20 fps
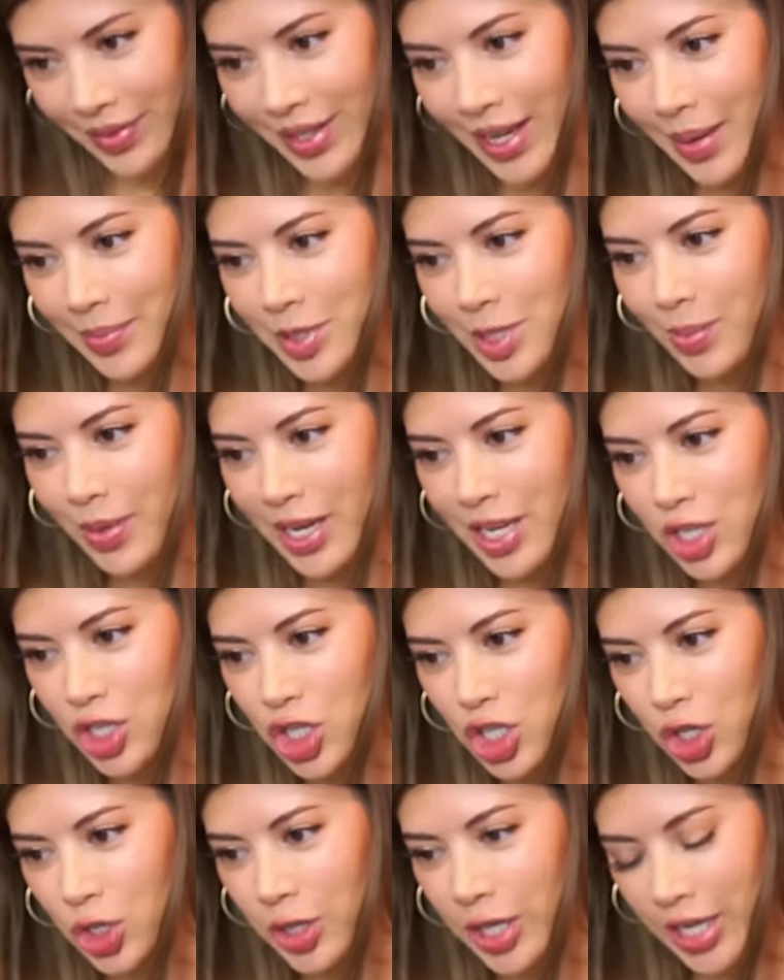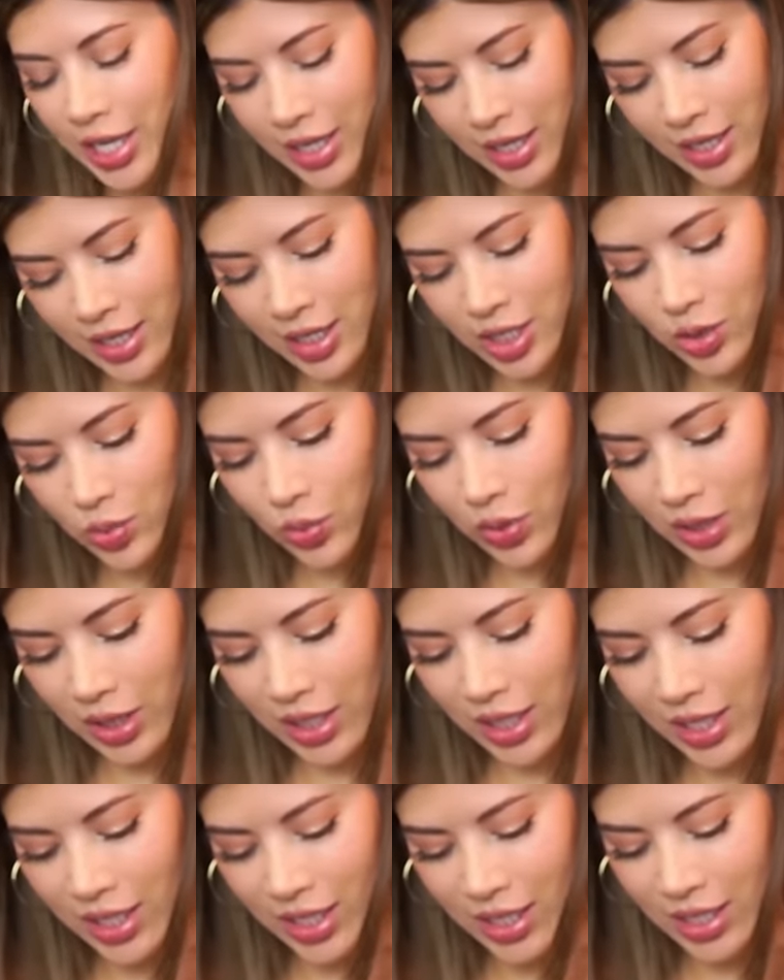Yeah, I'm just making sure that it's
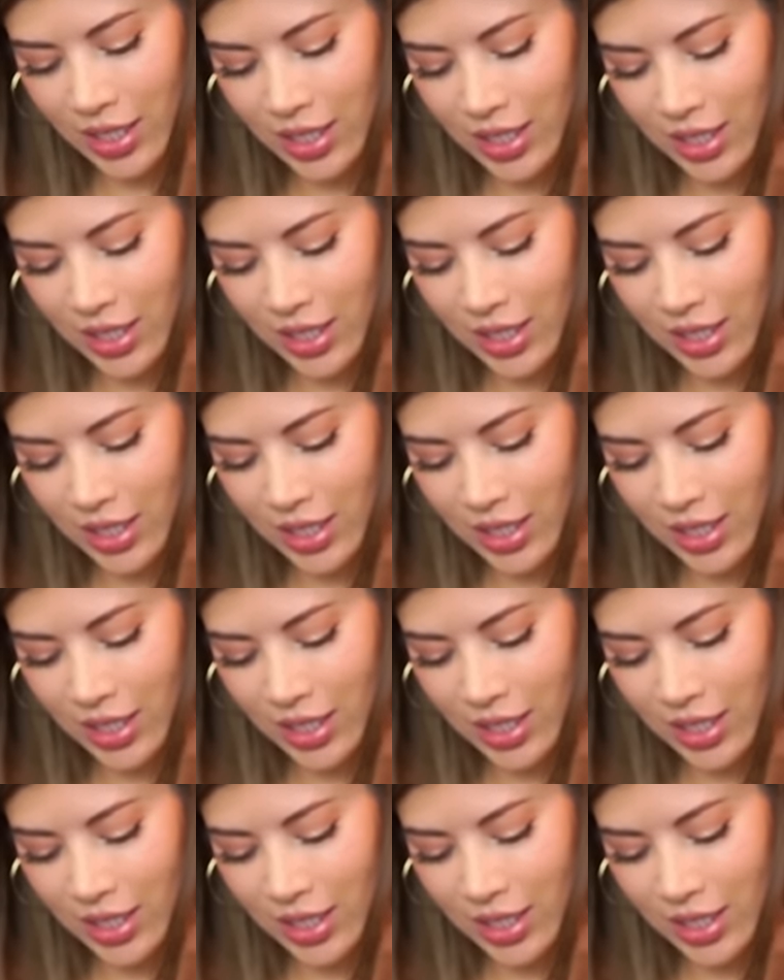really